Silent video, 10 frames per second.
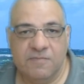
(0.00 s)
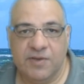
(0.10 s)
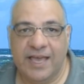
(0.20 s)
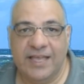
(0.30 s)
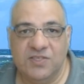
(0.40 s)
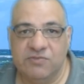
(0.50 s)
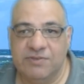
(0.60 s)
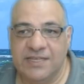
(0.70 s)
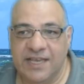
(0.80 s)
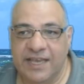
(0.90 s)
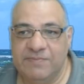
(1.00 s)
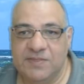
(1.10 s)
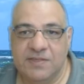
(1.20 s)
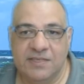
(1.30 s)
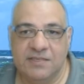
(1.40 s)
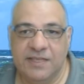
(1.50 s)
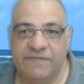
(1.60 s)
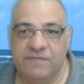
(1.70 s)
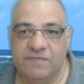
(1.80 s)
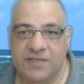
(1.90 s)
but end to end games is a
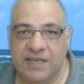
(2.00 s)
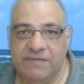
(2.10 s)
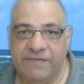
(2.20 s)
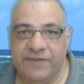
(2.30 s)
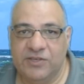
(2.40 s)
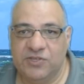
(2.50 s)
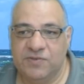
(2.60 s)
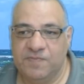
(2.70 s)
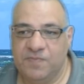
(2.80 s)
different kettle of fish.